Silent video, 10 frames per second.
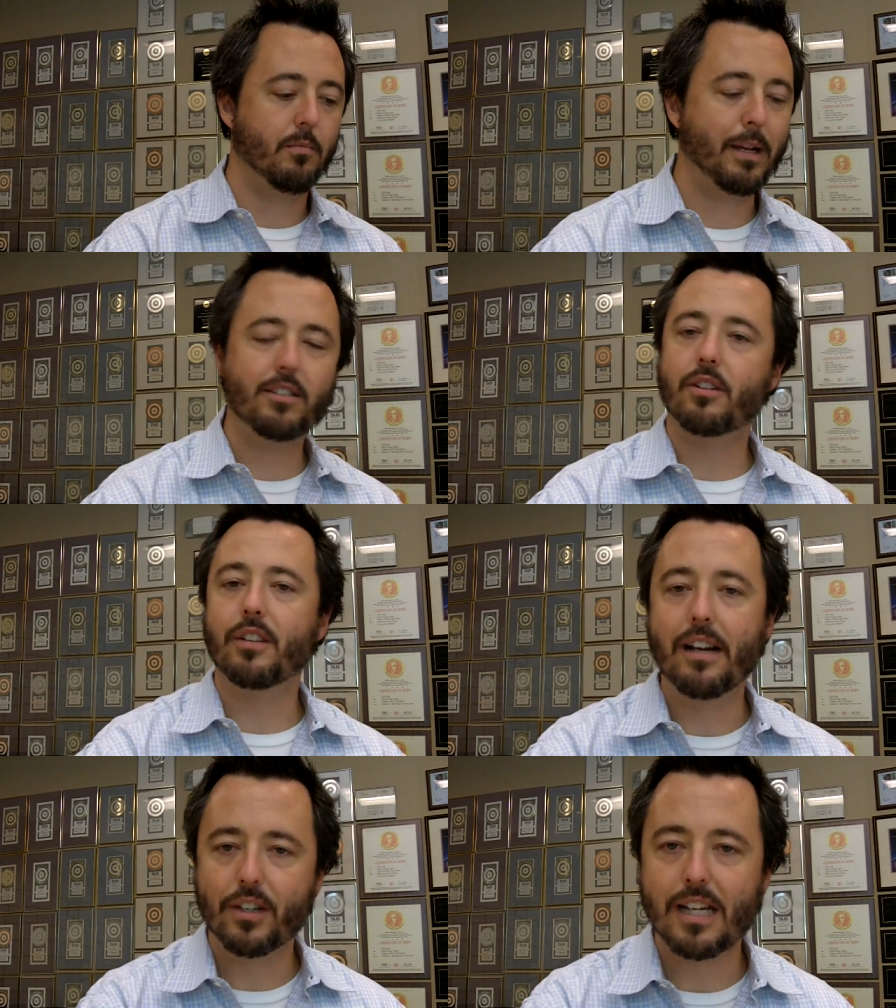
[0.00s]

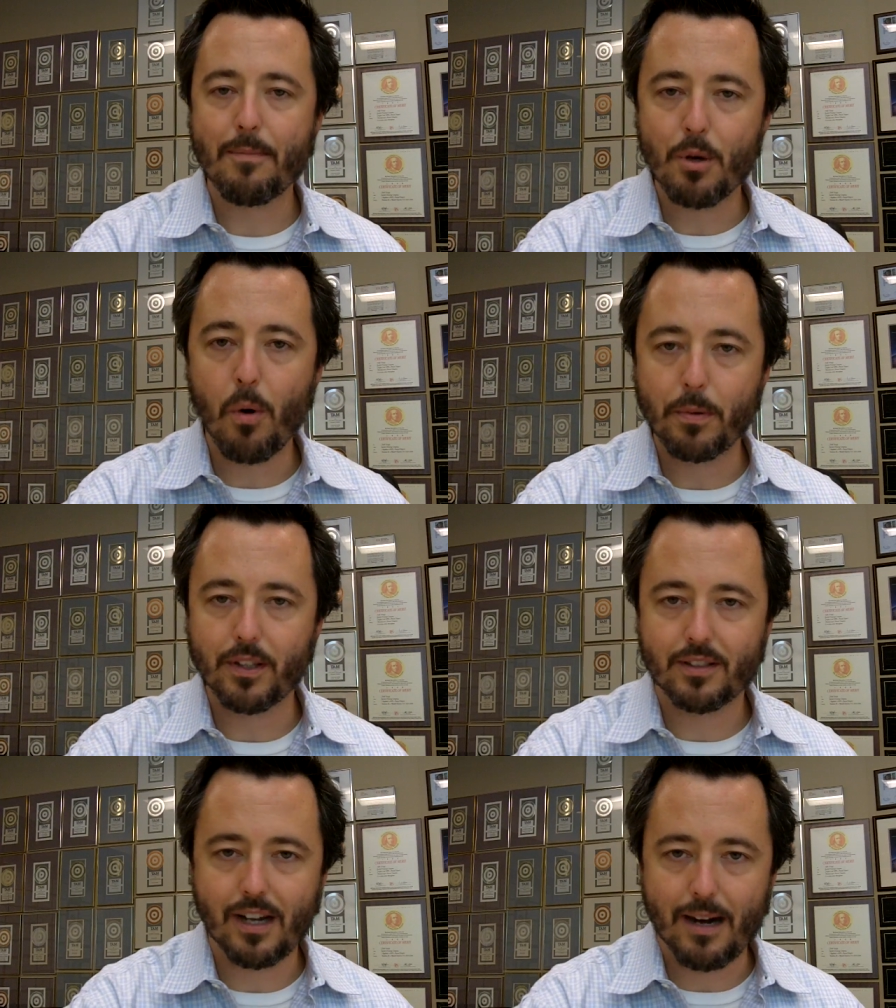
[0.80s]
basically, every time you open
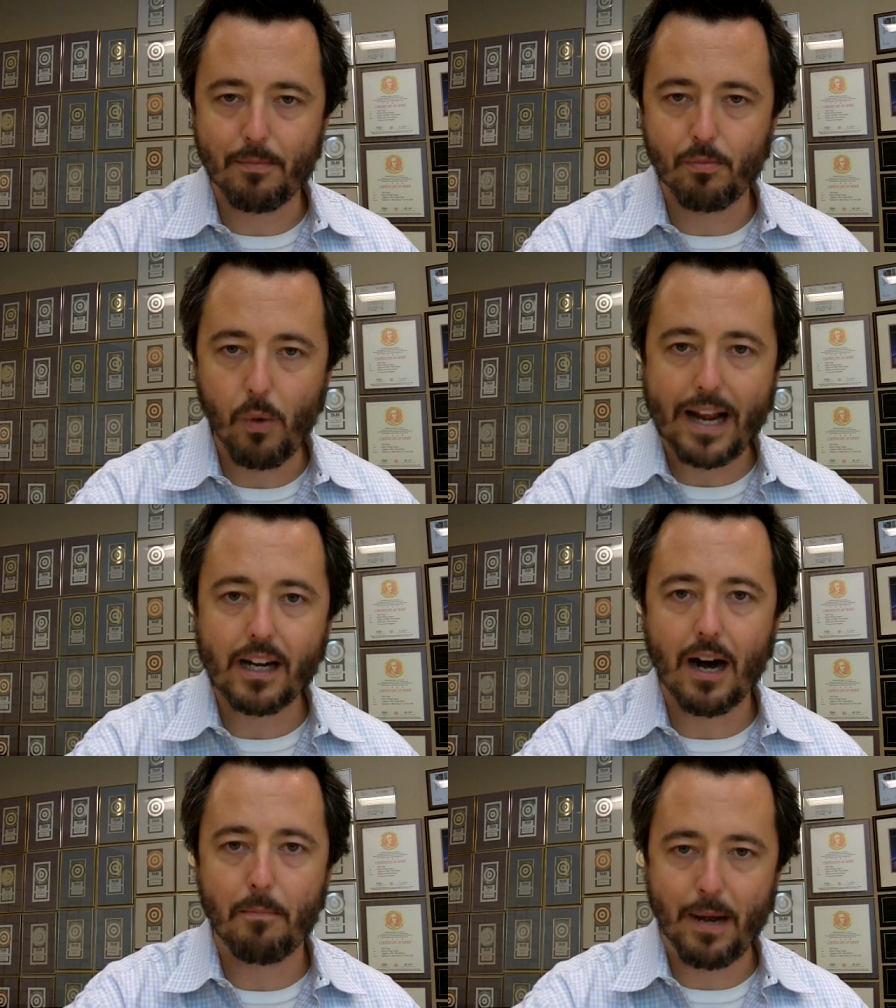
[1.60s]
this up,
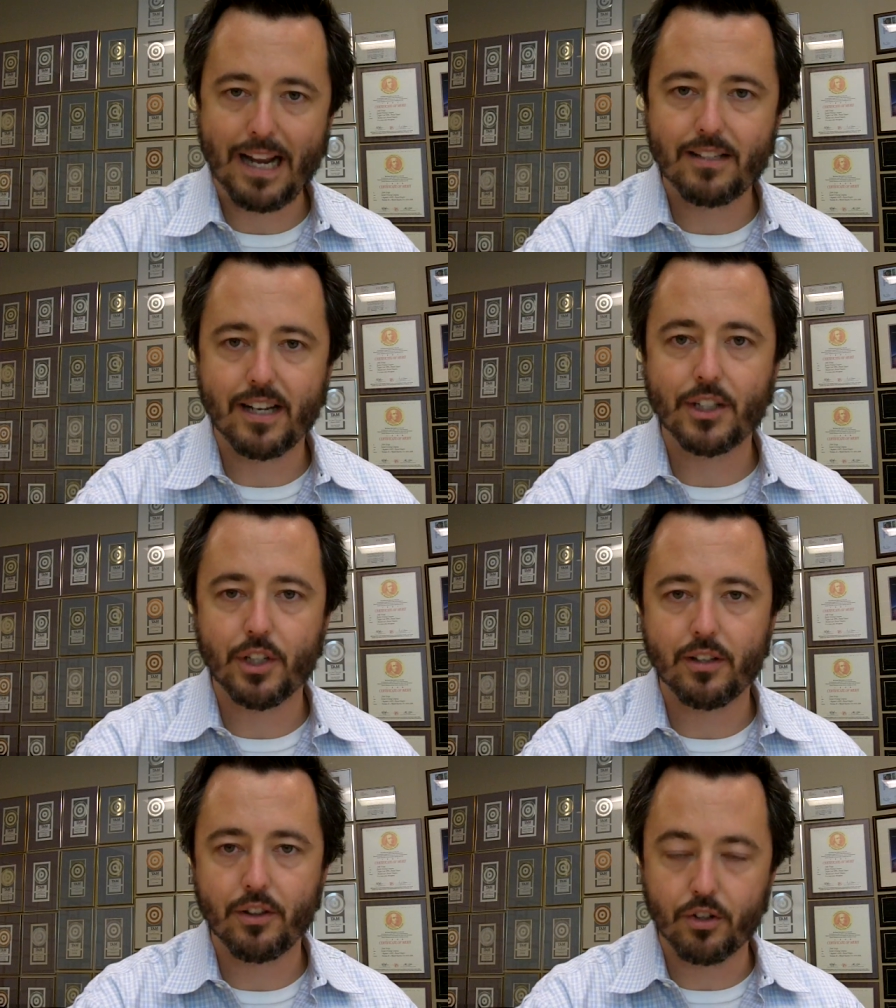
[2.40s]
wake up, pay
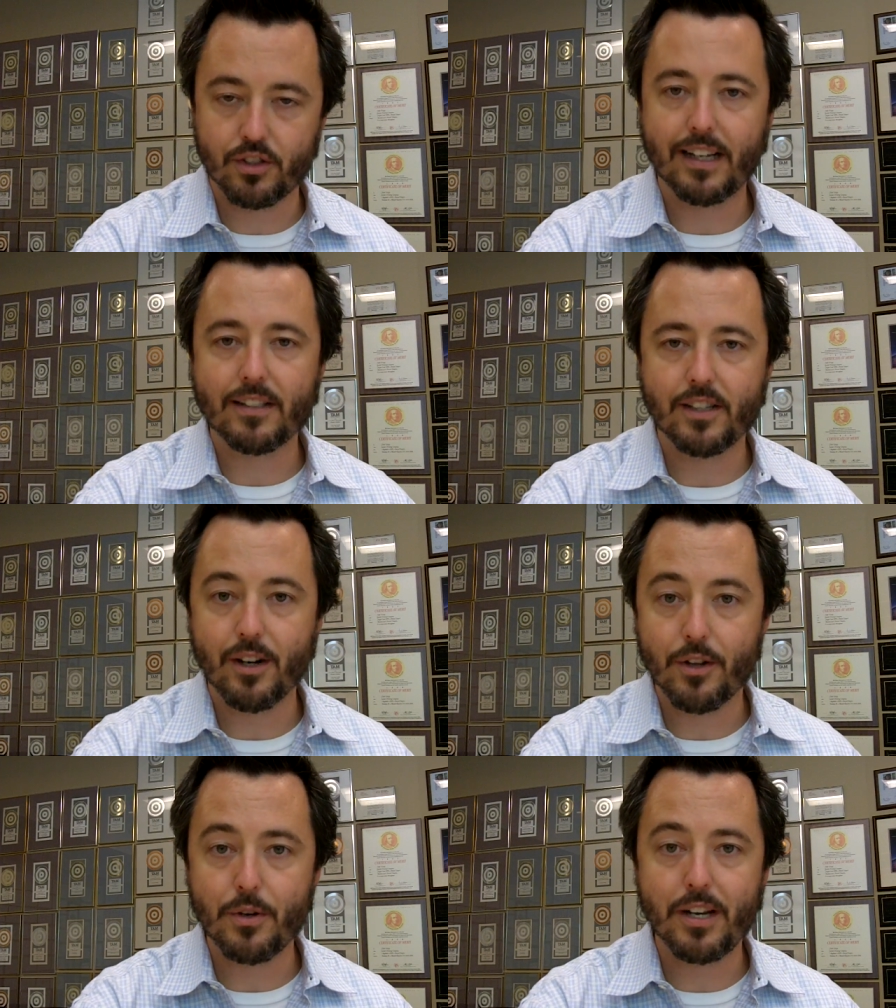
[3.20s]
attention, there's things in
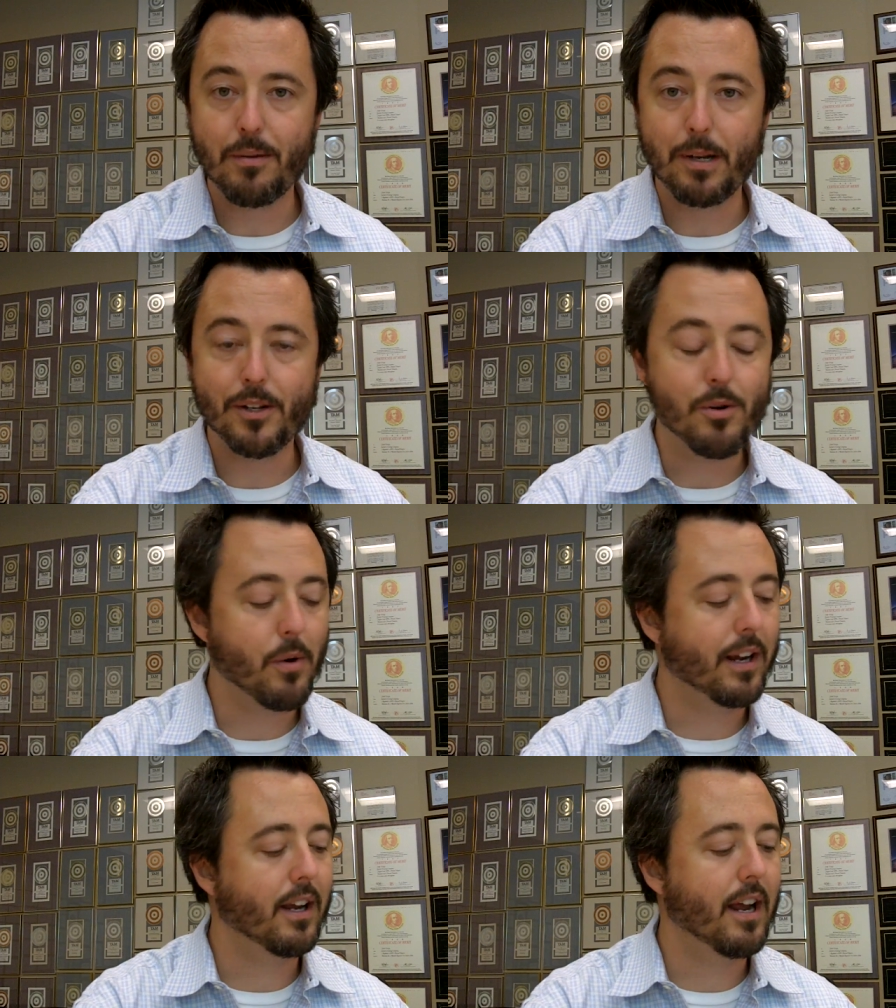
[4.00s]
here that you need to be
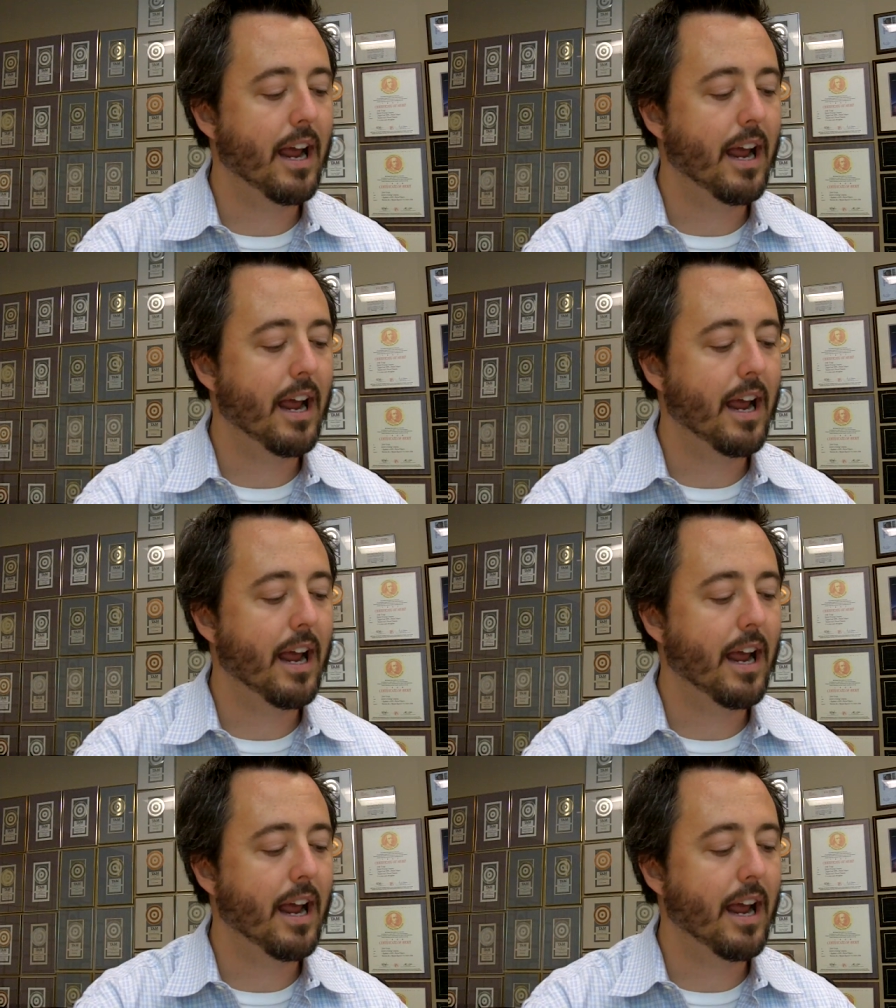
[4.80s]
doing.